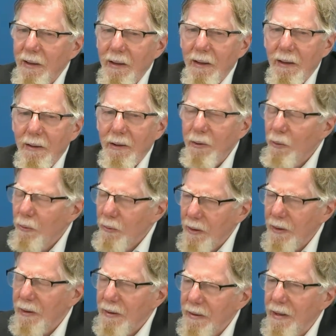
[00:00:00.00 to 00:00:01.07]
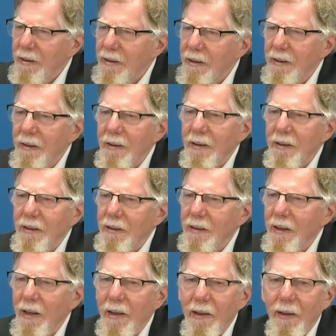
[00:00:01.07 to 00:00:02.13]
the new organisations,
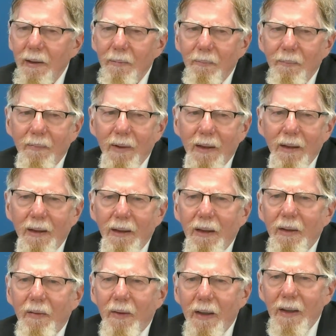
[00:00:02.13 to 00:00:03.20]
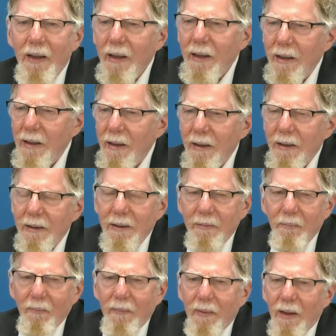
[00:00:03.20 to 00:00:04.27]
the
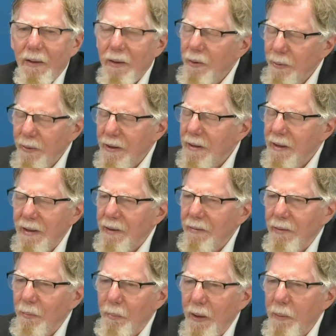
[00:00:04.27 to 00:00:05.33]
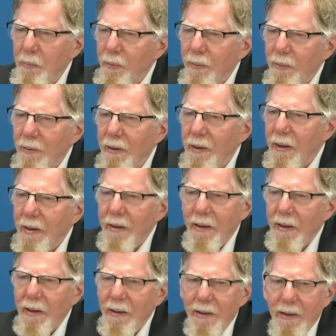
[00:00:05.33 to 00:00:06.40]
unity of the people,
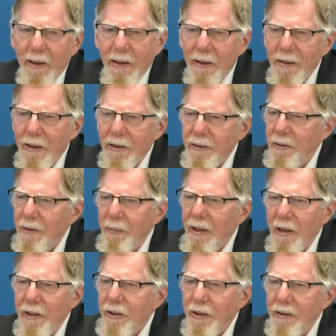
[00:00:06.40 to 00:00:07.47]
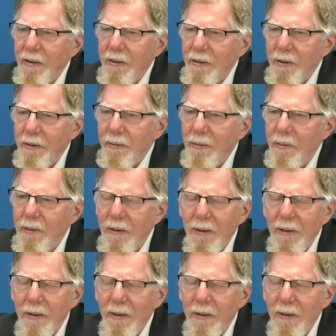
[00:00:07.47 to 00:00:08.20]
their determination to